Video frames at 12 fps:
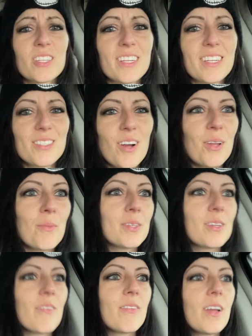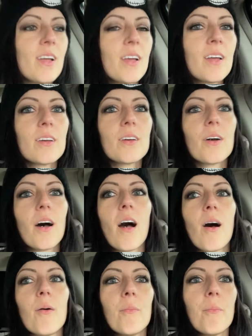good at talking to myself.
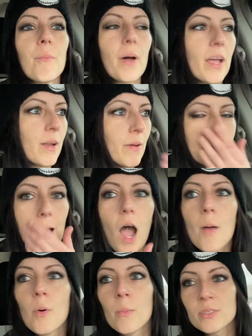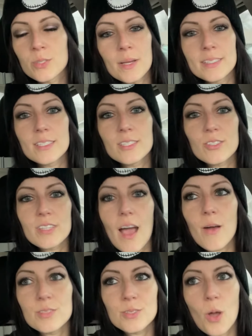Um, but anyways, I'm almost to my sister's
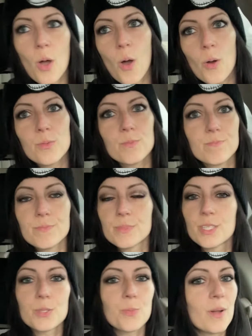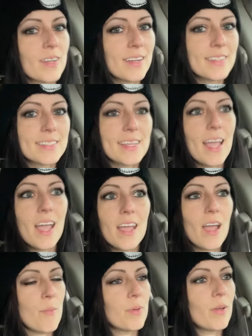house, so just wanted to say
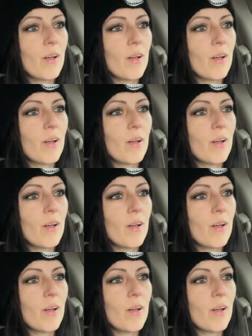happy